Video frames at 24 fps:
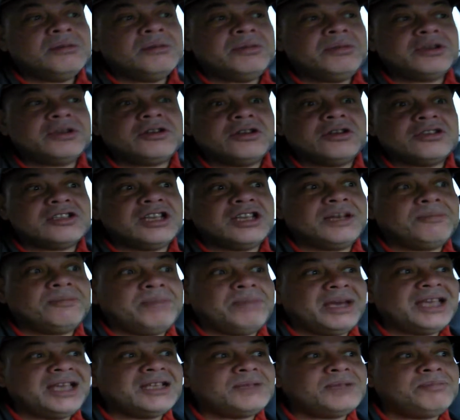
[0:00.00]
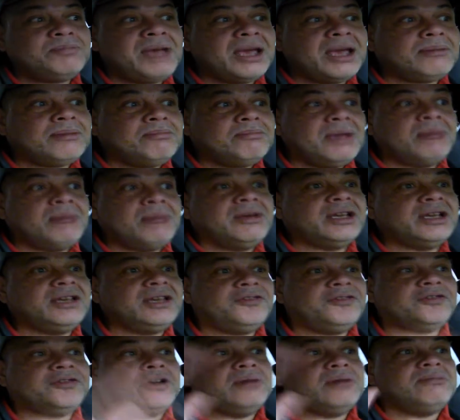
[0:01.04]
Because it brings back
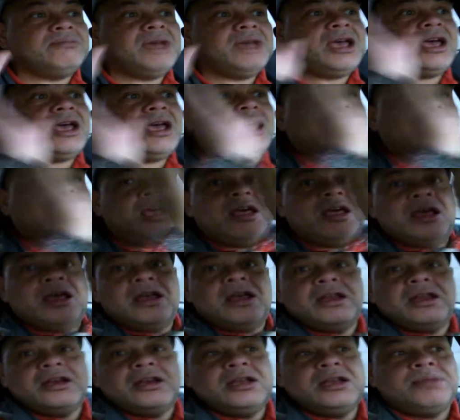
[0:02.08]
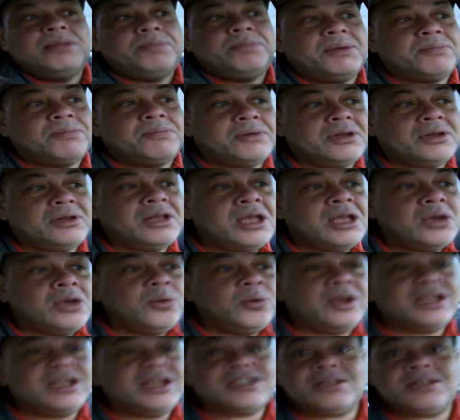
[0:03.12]
memory from many people.
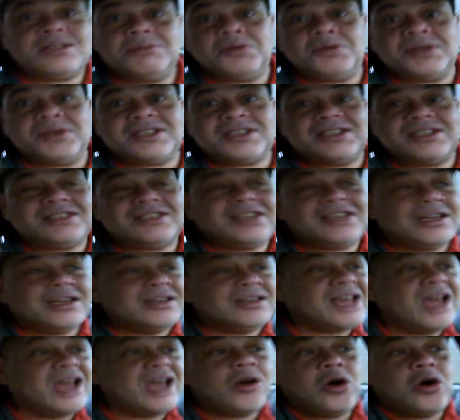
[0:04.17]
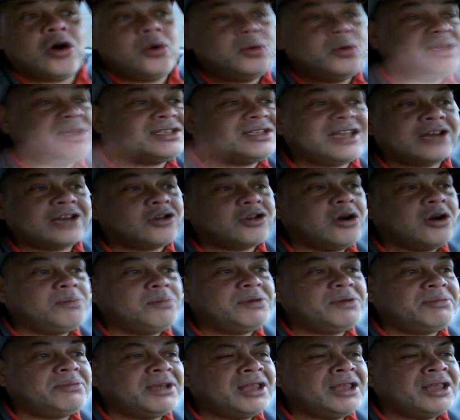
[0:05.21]
When they see me with this jacket, I always get
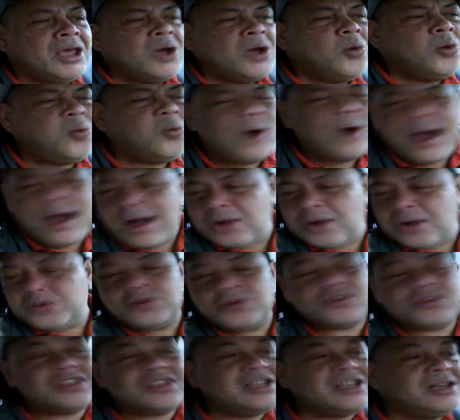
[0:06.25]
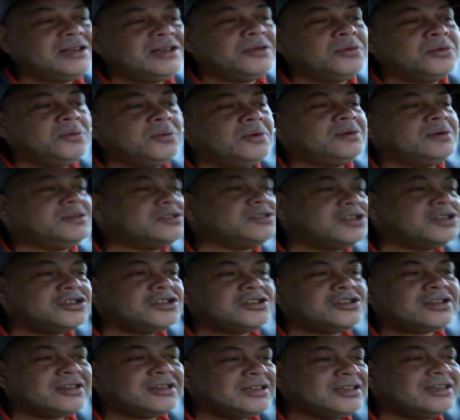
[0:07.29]
compliment. Wow, you still you
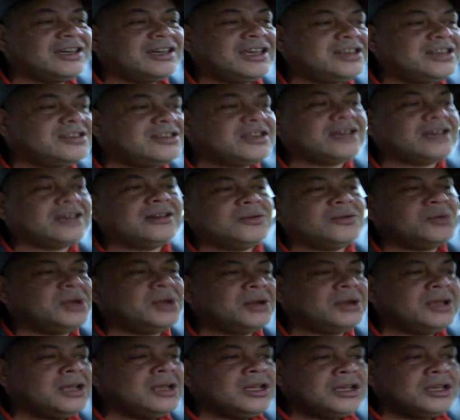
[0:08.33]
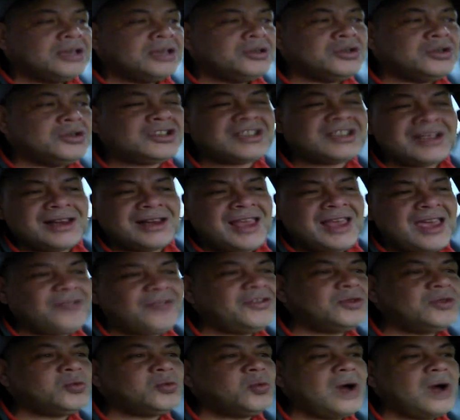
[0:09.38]
such a great jacket. You still
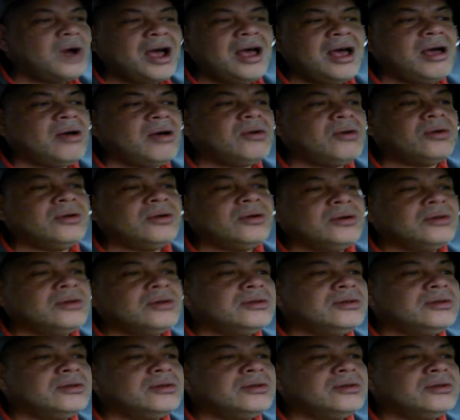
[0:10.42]
have it. Wow.